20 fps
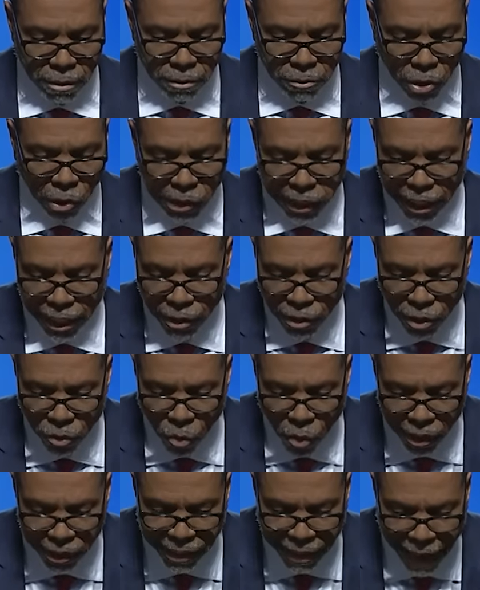Don't let
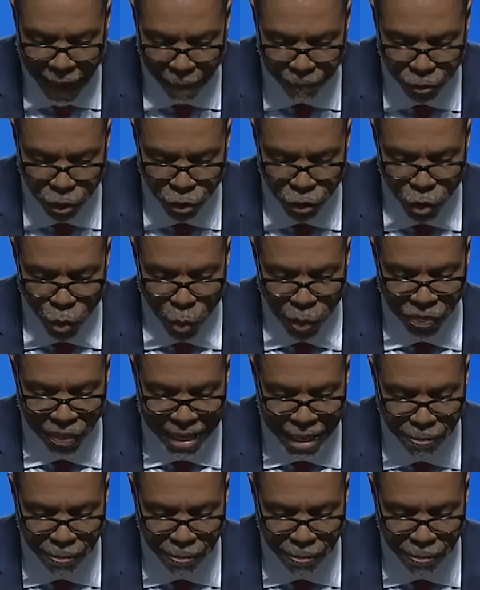anyone capture you with